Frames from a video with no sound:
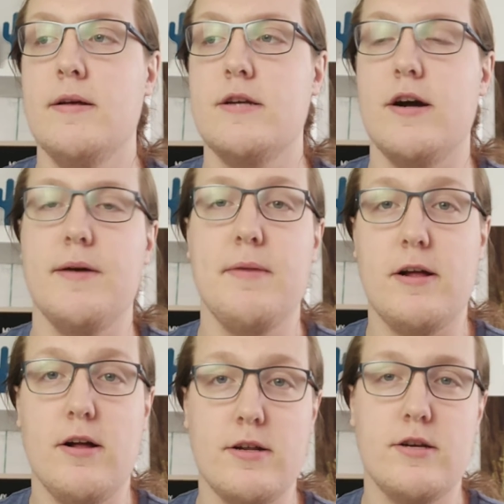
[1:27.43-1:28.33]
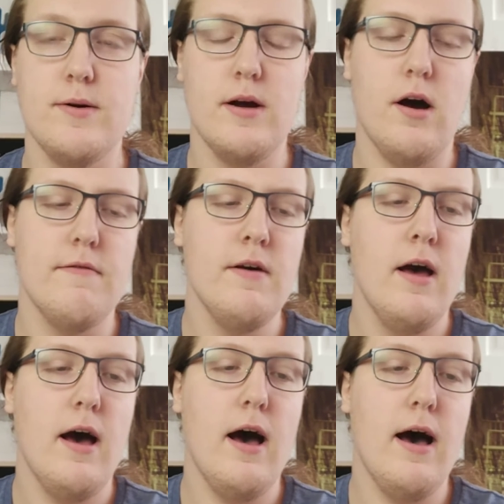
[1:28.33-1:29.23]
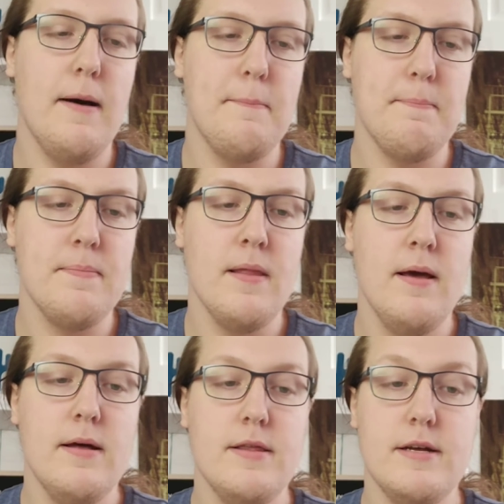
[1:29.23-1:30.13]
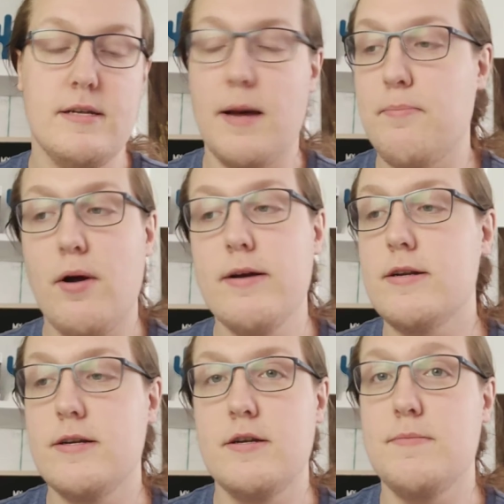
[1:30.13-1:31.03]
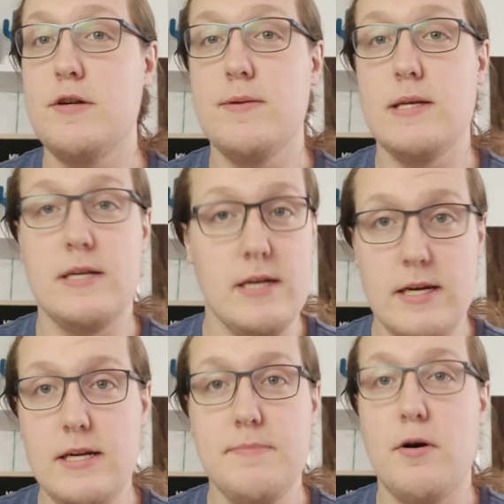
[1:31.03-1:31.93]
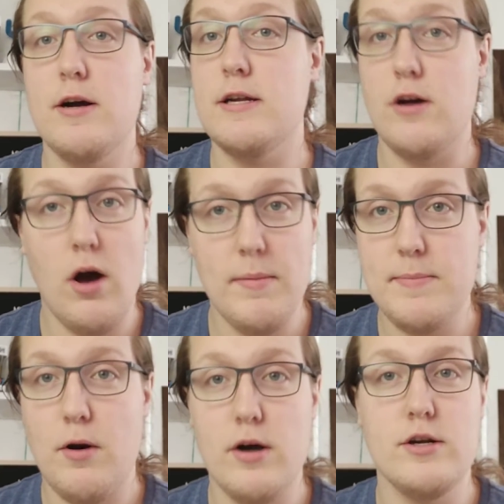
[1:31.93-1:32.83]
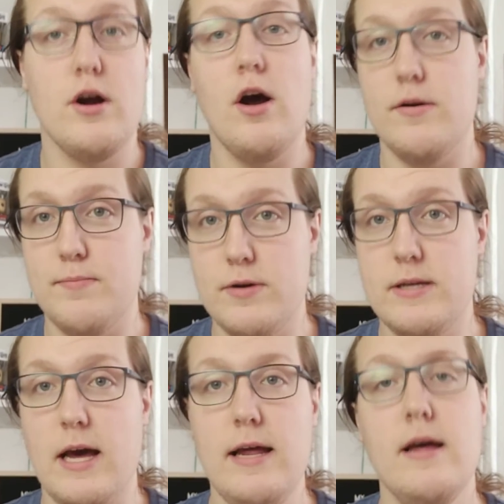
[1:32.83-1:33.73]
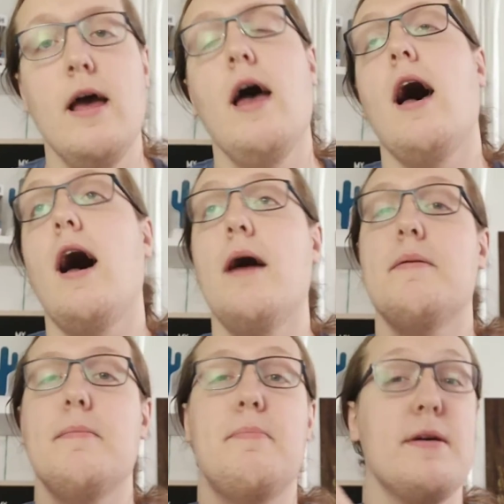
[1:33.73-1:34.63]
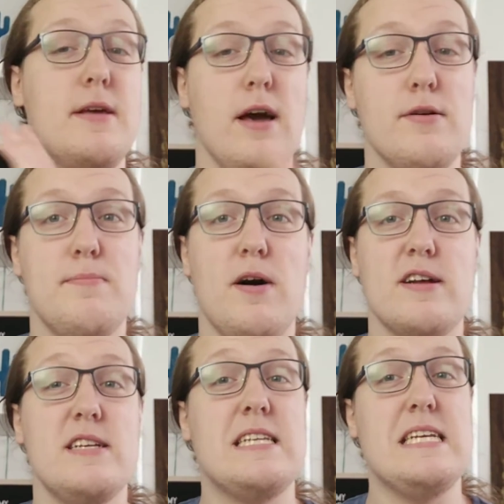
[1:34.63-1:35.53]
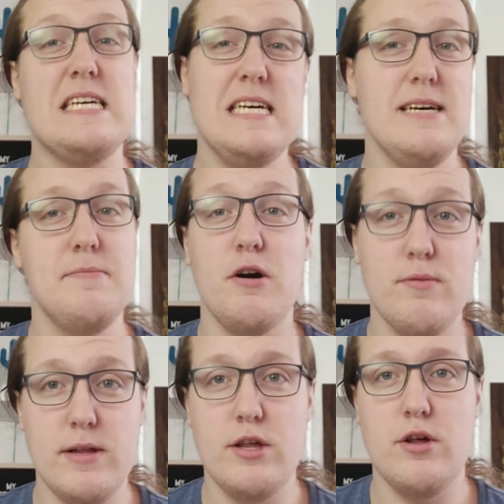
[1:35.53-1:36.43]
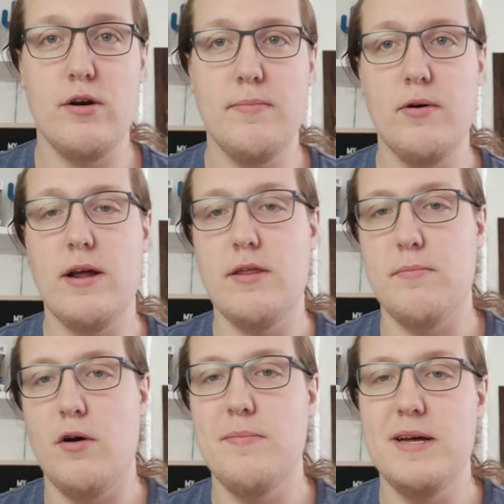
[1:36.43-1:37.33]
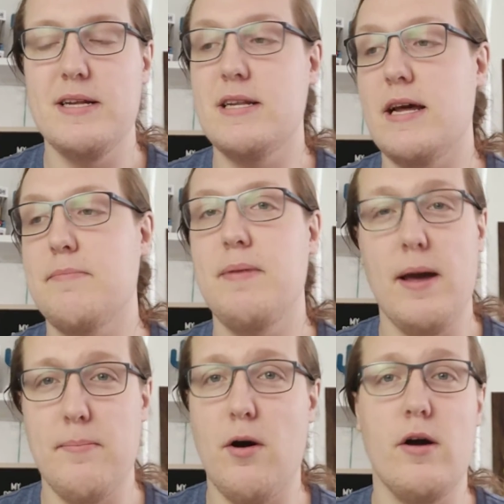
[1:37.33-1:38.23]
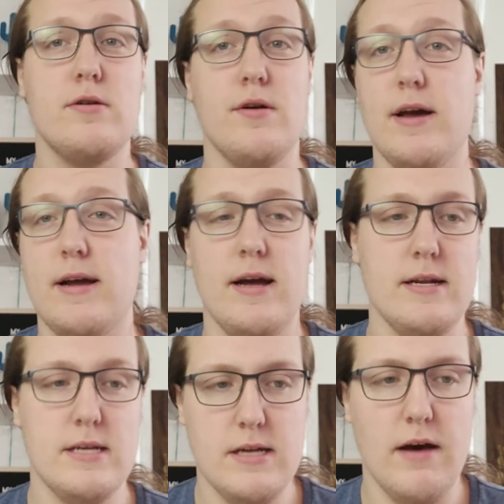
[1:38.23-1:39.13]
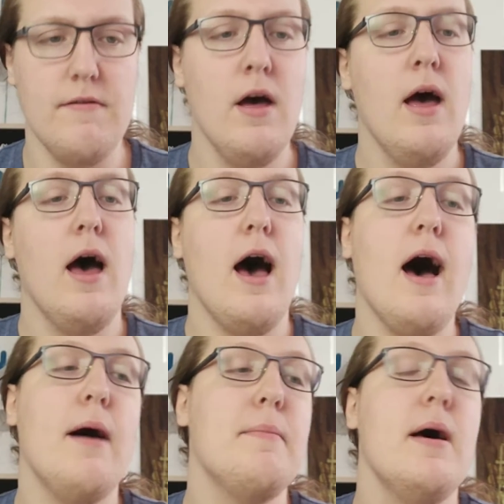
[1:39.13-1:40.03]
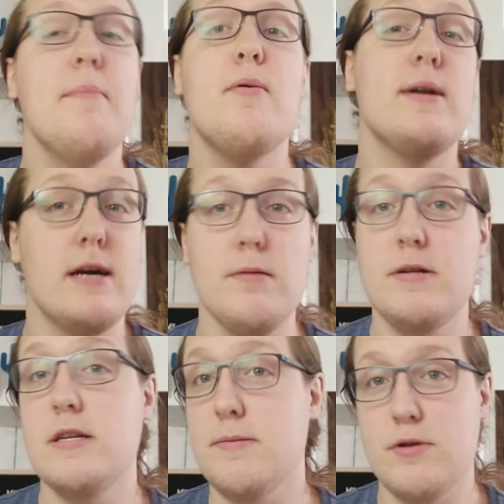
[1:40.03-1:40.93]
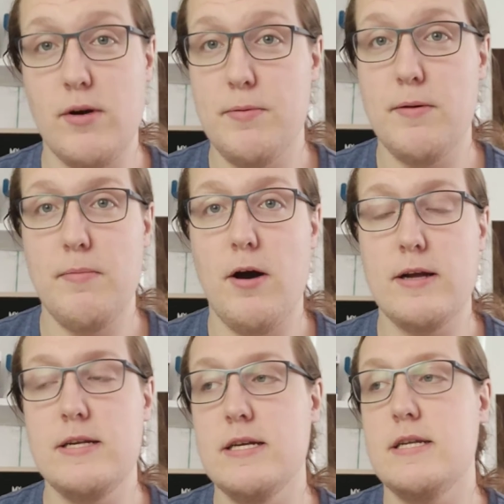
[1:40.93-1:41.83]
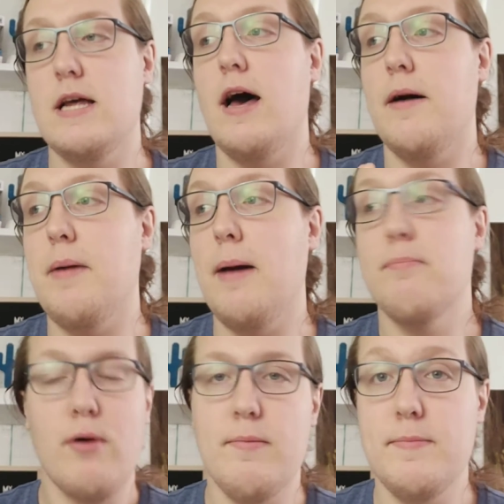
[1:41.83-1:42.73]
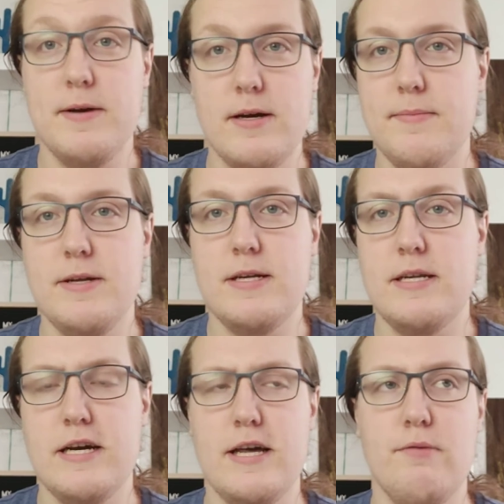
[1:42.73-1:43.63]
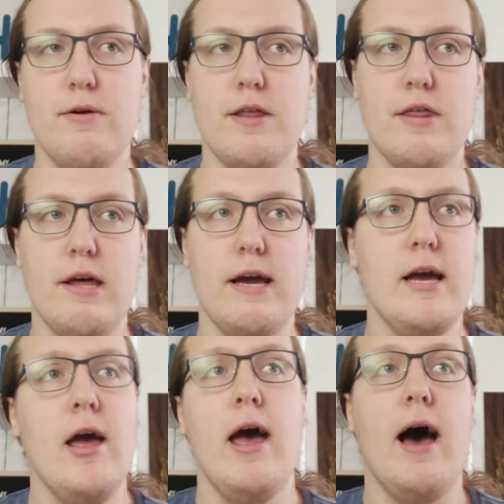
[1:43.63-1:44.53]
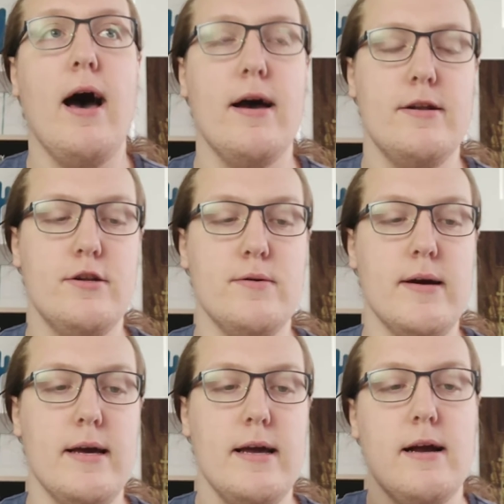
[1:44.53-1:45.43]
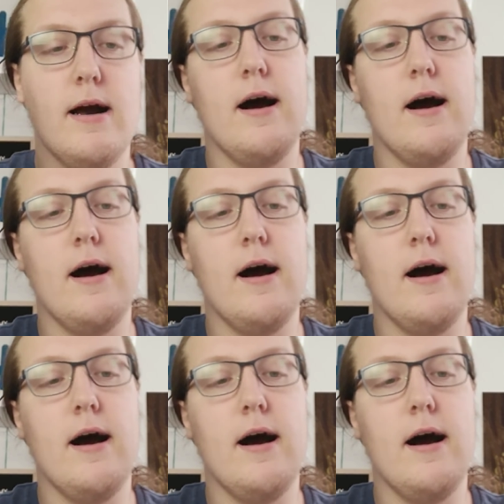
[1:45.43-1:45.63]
sorry, my clock's going off. I'm probably going to still be doing the Zaniti box and comic box are 100%. But the other boxes, I'm not really sure about at the moment, like Bam box, all that kind of stuff. But when it comes to subscription boxes, I'm probably going to be sticking with like doing